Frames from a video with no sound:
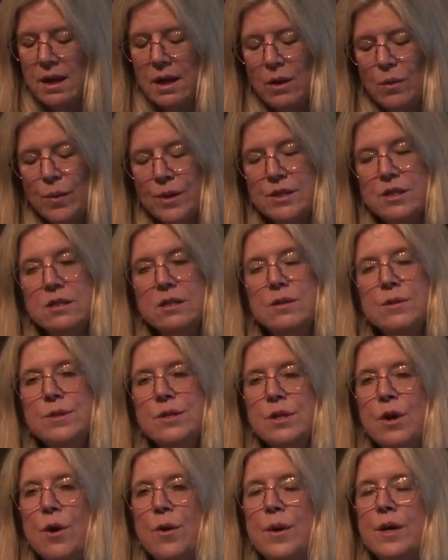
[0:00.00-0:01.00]
when to do
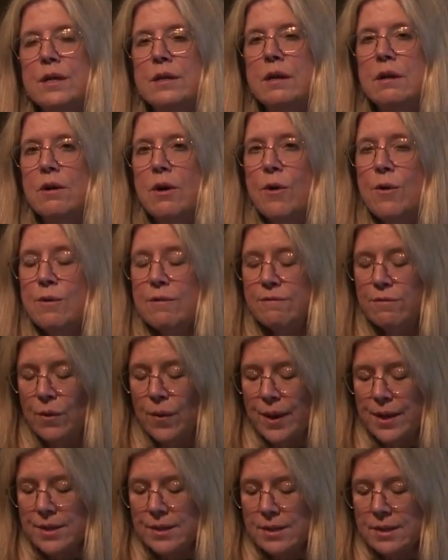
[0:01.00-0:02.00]
so in their own
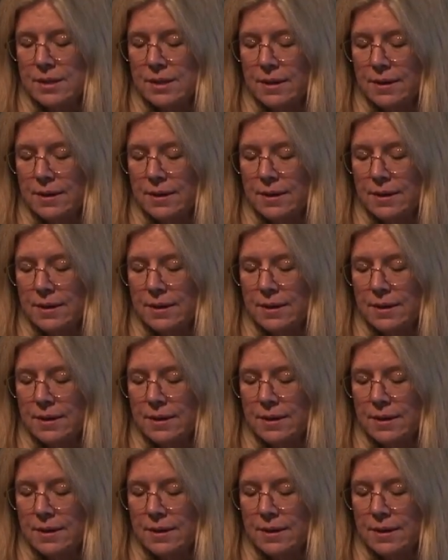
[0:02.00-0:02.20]
voice